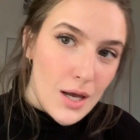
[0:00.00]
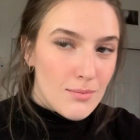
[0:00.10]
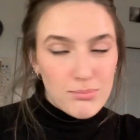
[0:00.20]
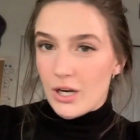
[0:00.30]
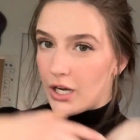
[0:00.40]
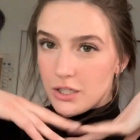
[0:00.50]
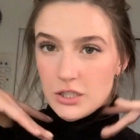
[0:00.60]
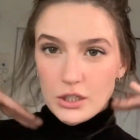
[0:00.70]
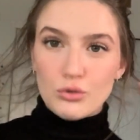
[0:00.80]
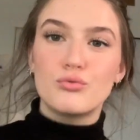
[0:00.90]

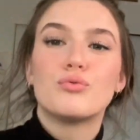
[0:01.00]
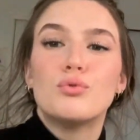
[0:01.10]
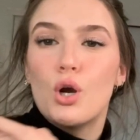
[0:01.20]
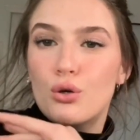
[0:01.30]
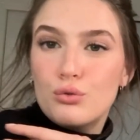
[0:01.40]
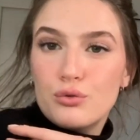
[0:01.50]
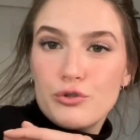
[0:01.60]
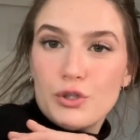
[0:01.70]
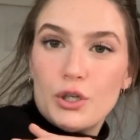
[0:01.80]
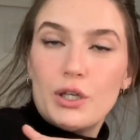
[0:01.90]
blushing
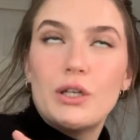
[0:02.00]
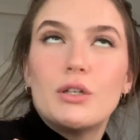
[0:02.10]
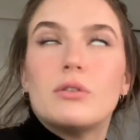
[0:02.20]
rosy.